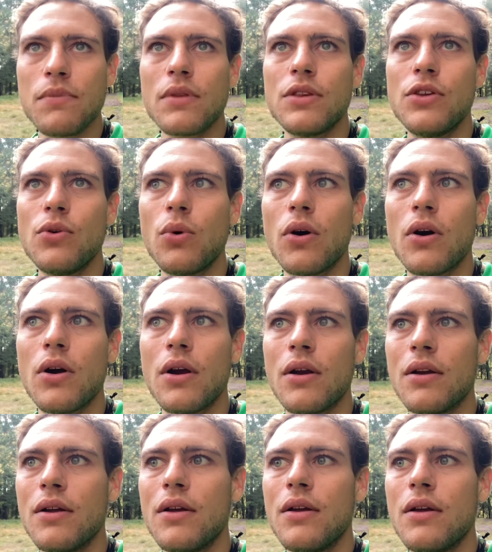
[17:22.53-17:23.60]
you are
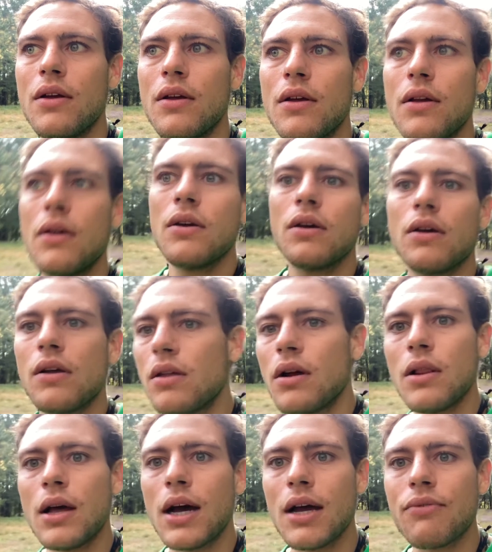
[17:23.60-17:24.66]

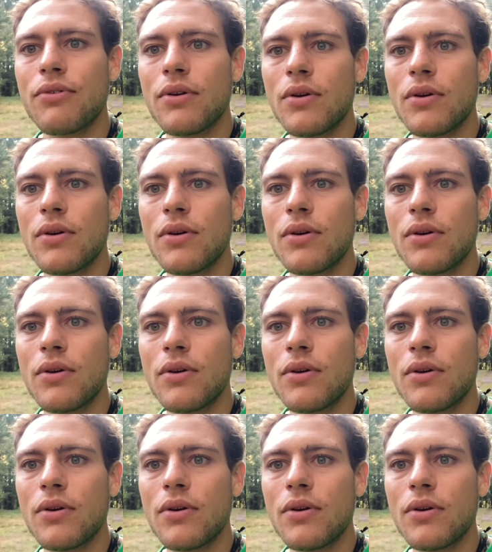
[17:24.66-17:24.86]
alive